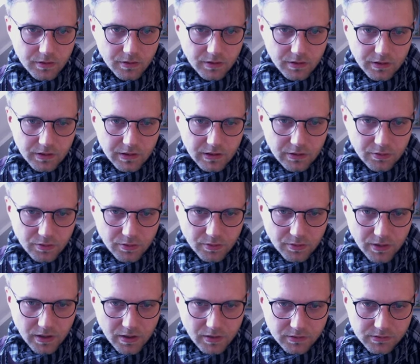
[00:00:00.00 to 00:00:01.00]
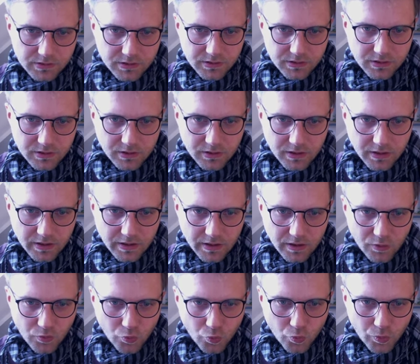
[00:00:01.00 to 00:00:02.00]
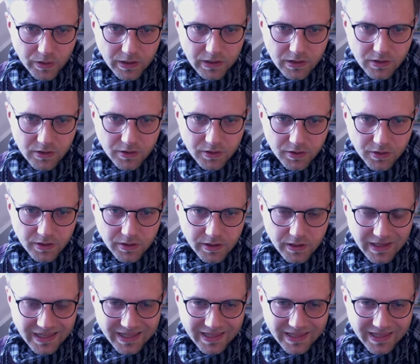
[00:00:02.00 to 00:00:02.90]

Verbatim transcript: here around, we could